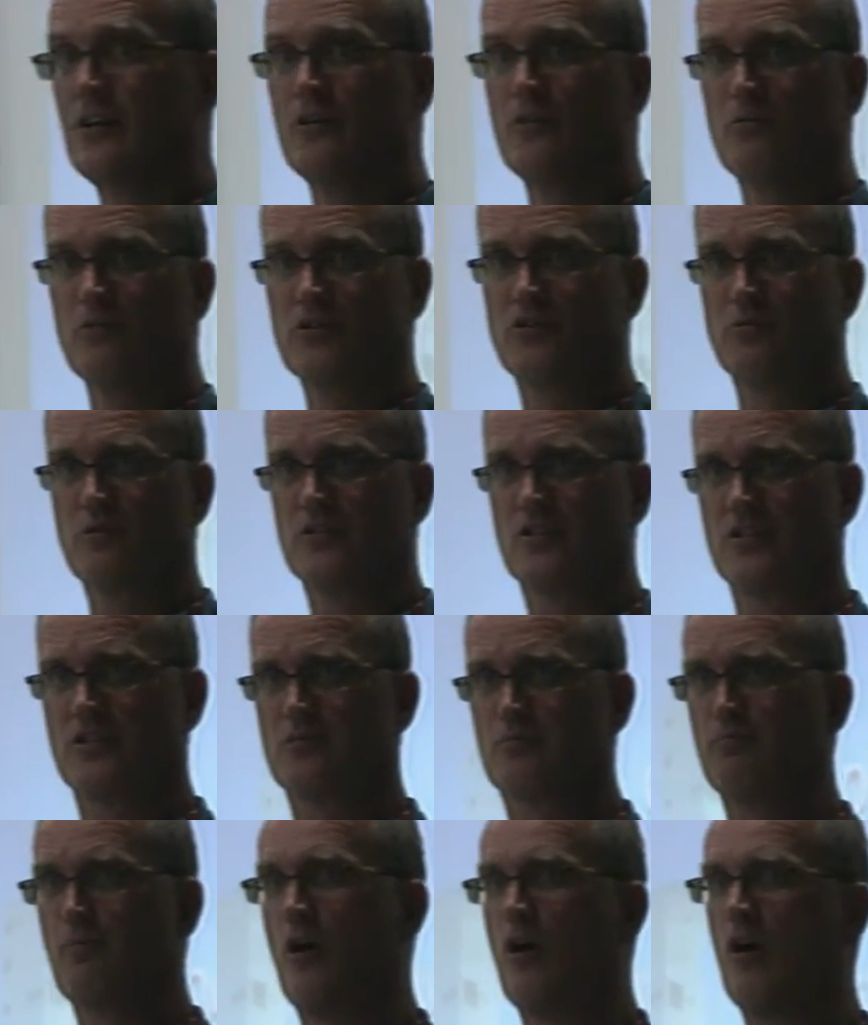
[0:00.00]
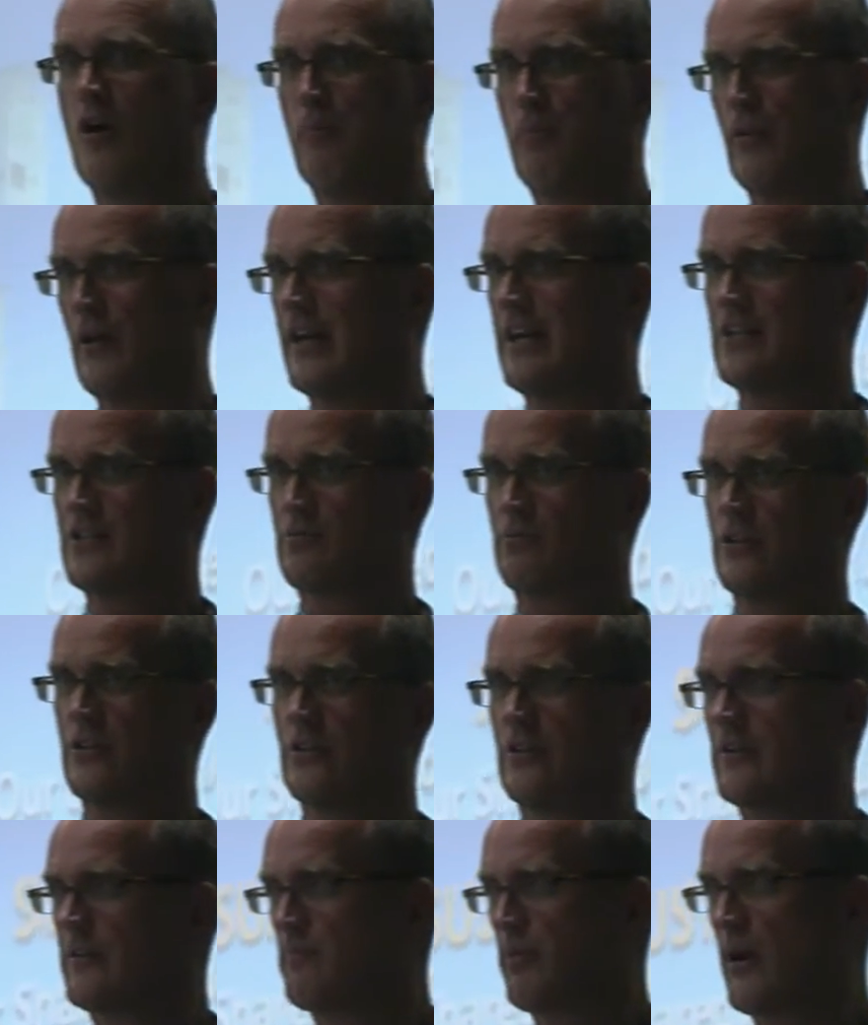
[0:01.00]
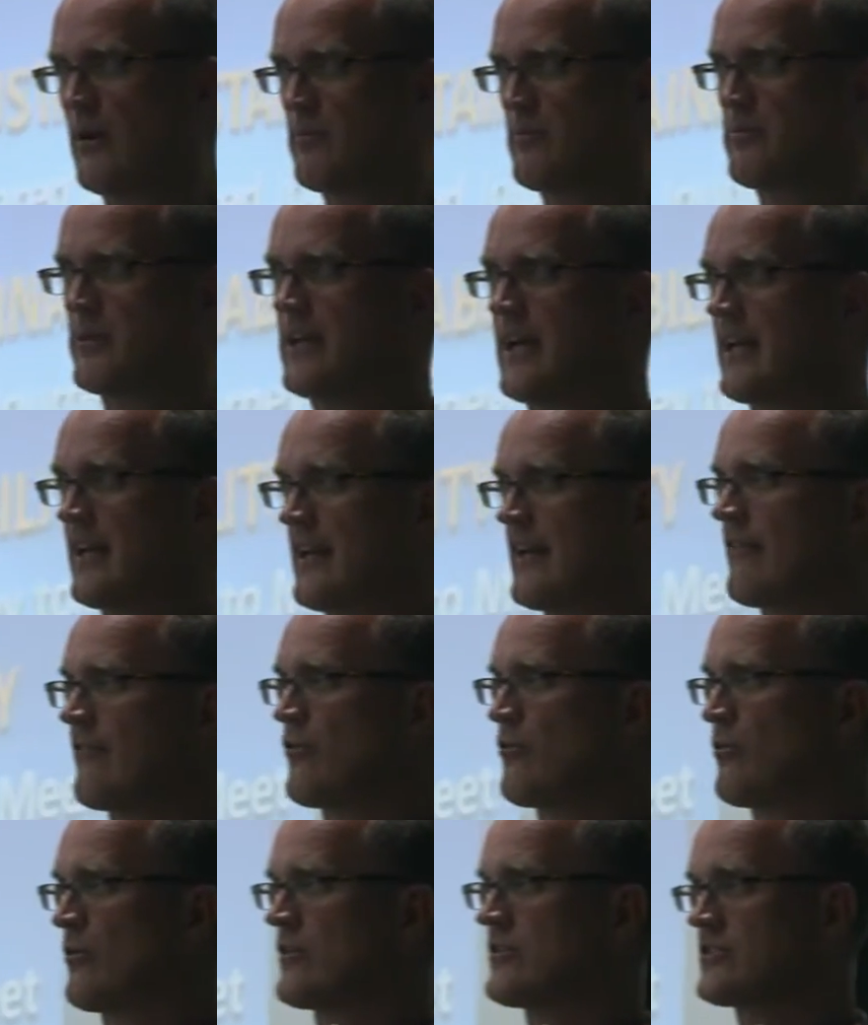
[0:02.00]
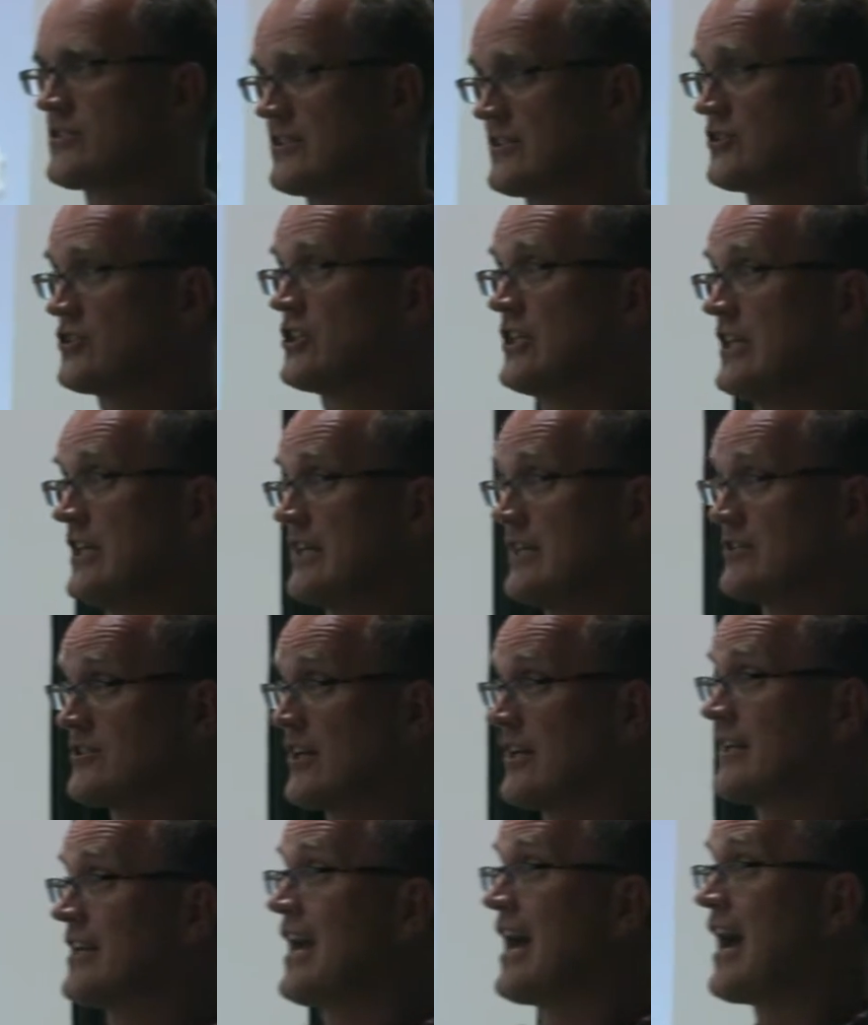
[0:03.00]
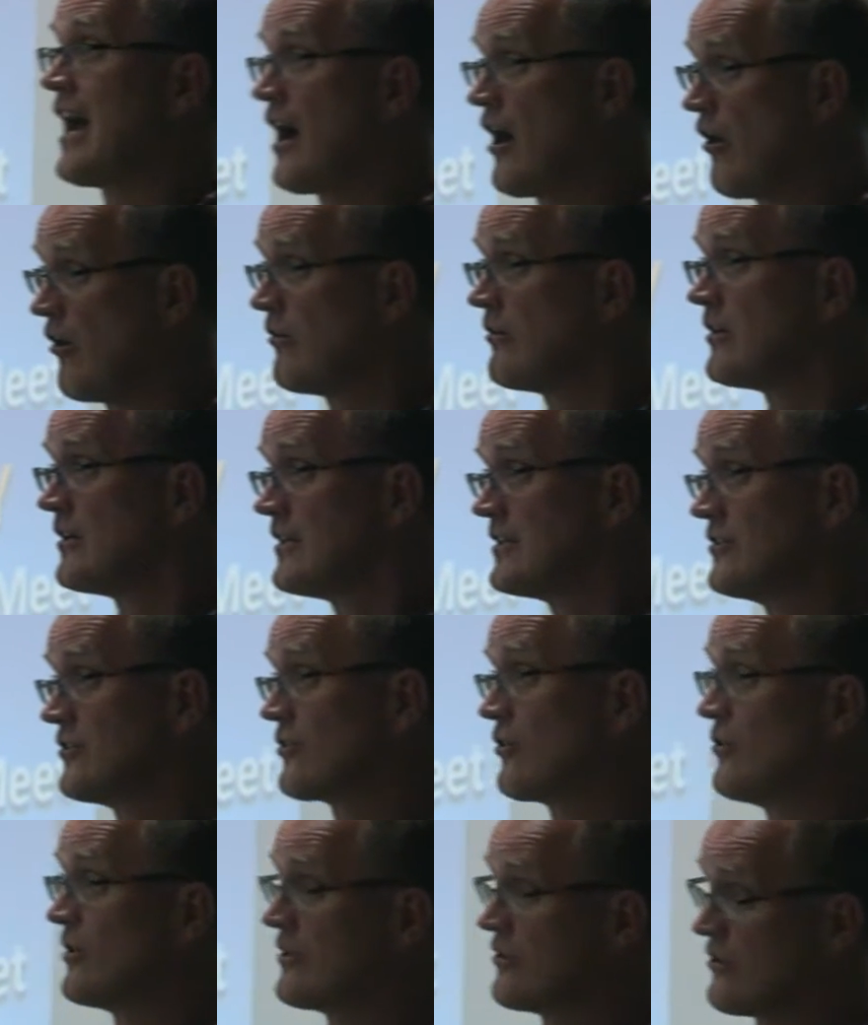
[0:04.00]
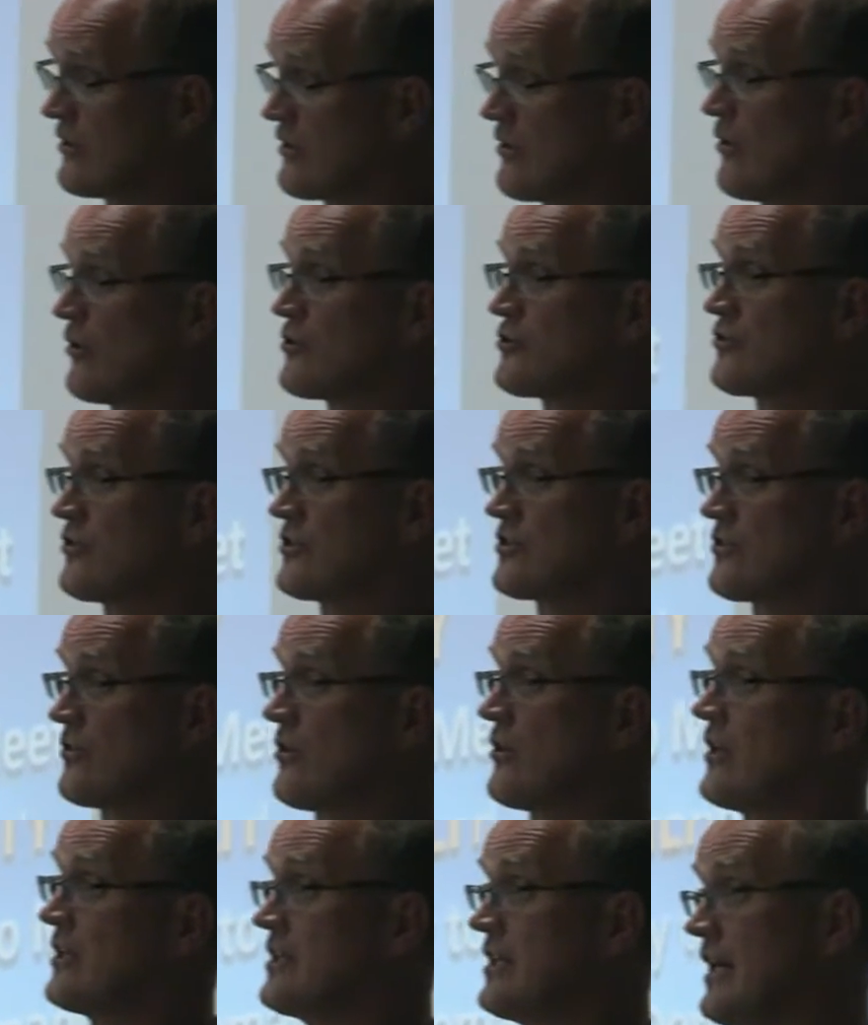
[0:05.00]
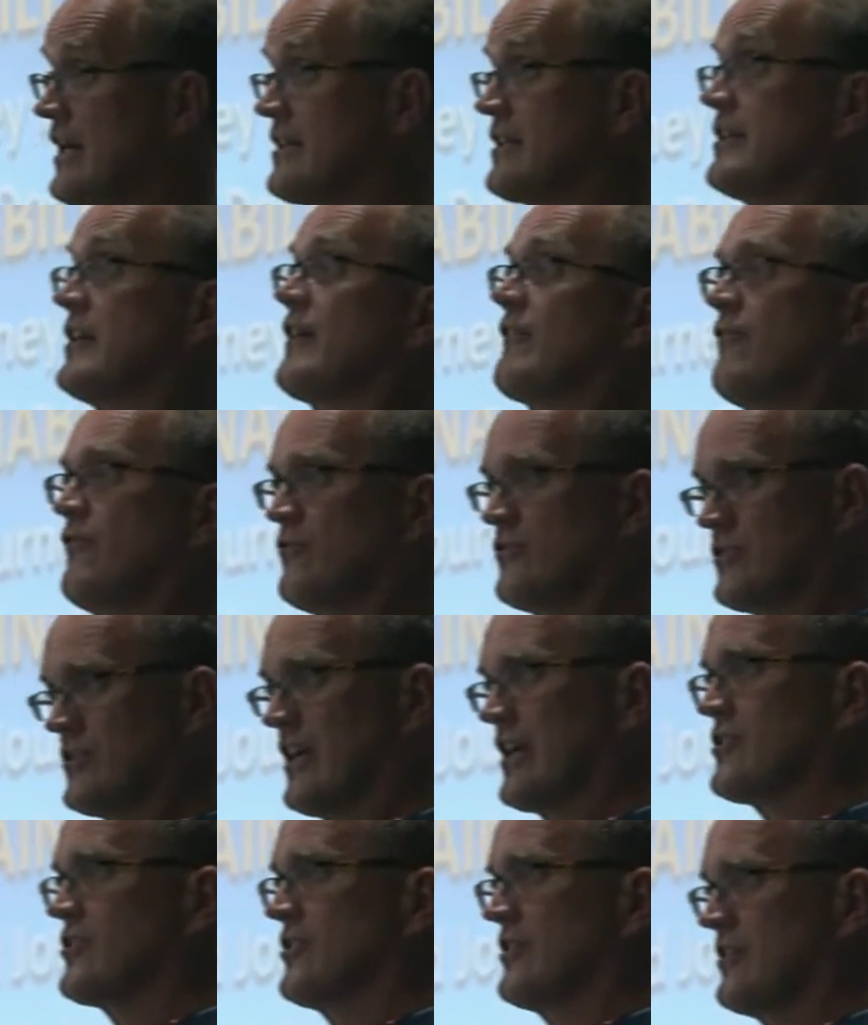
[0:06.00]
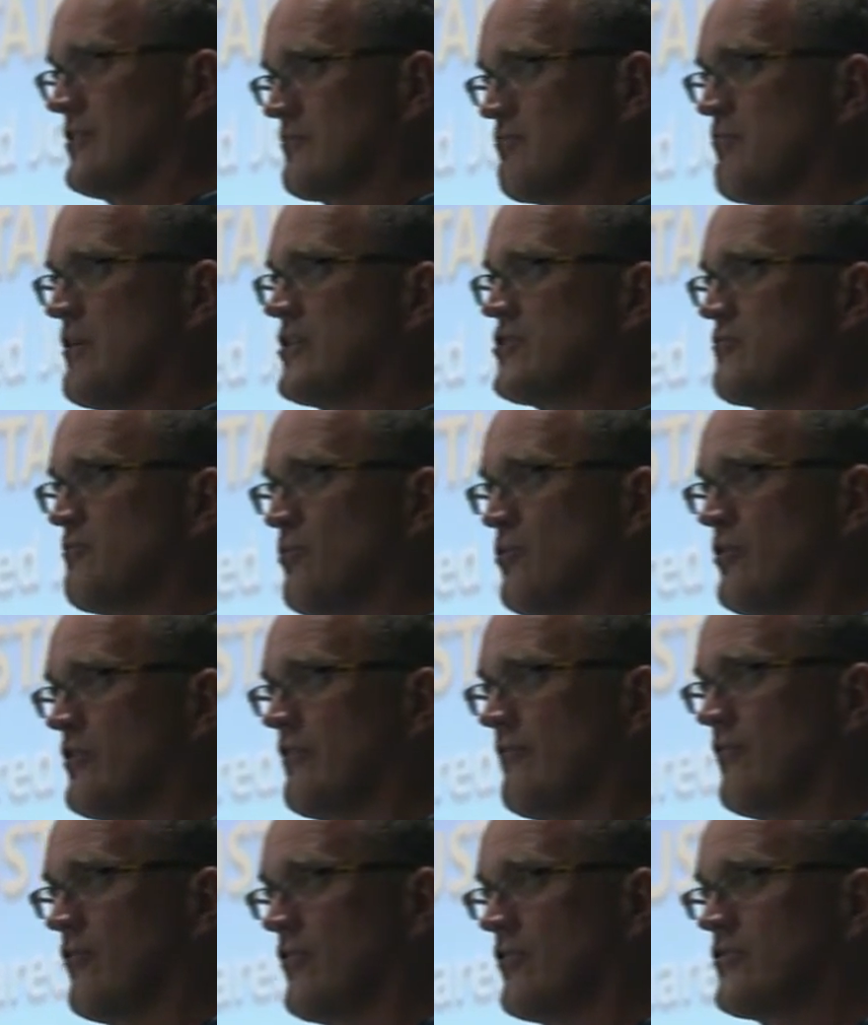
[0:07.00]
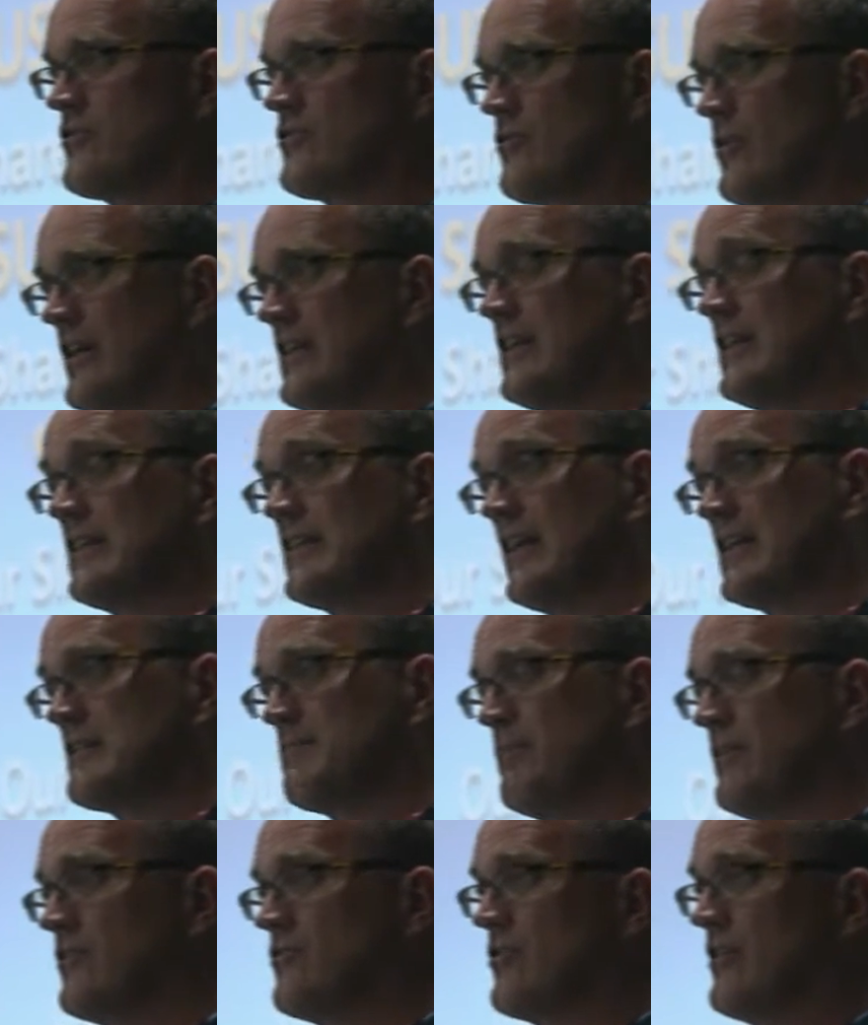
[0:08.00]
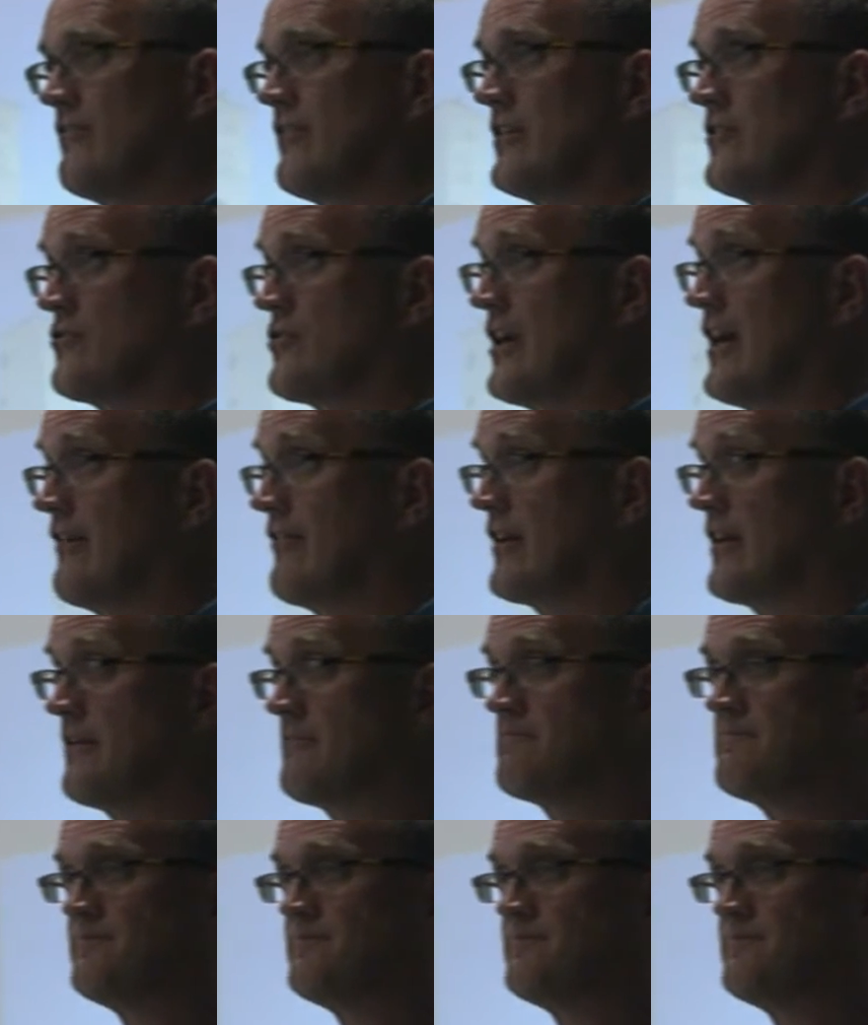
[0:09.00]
which was a small place where you could probably get liverwurst and cheese. And now you go into a grocery store and the ethnic food section is much more diverse. So I think that's been driv driving it.